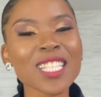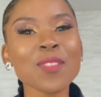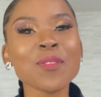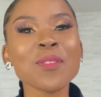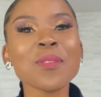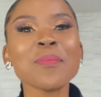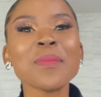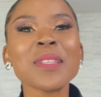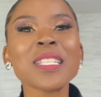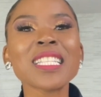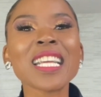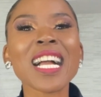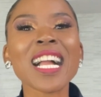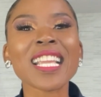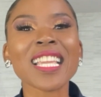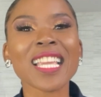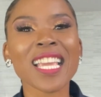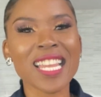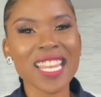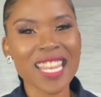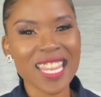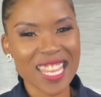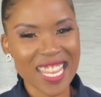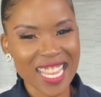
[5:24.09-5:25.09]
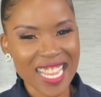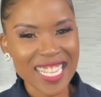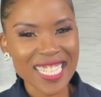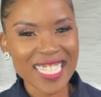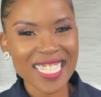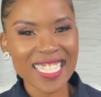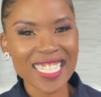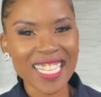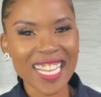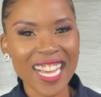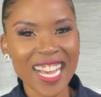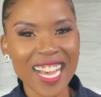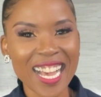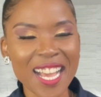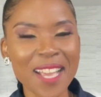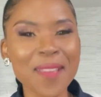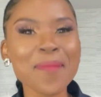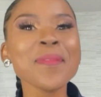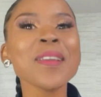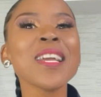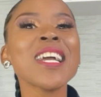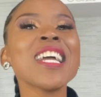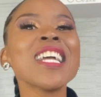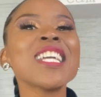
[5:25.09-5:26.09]
we meet again next
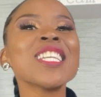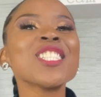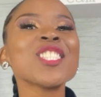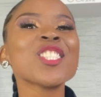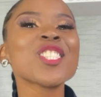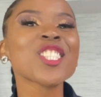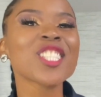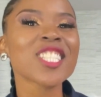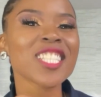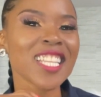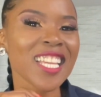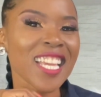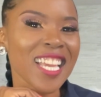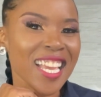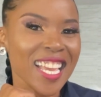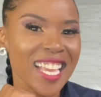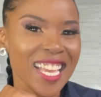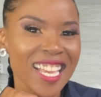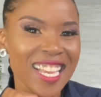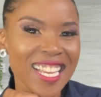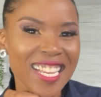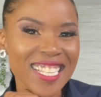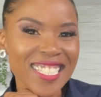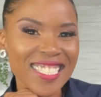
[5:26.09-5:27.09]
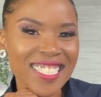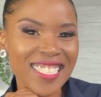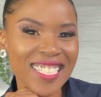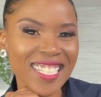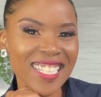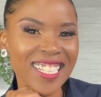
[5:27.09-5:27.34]
time, cheers.